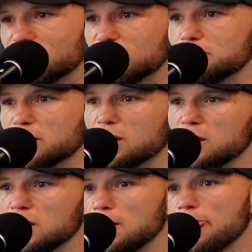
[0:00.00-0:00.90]
say to me, like,
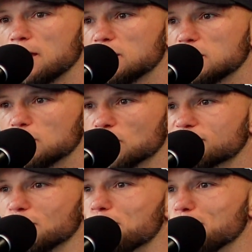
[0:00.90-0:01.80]
and when
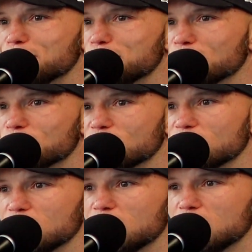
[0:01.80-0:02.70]
I tell people to be on
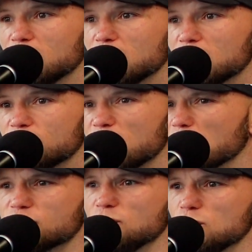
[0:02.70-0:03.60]
drugs, yeah, and they say,
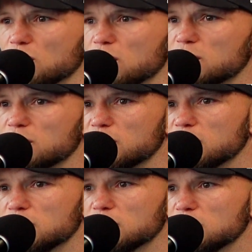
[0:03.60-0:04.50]
"Oh, didn't you work?
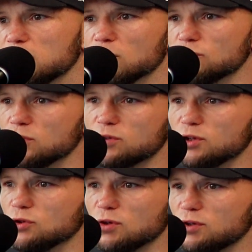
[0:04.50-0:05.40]
You know, didn't
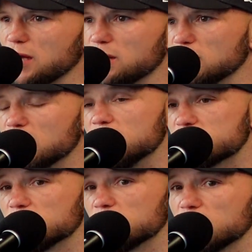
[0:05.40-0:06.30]
you get?"
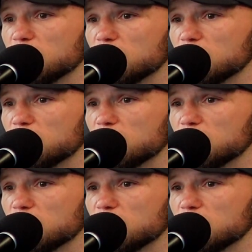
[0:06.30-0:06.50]
Listen.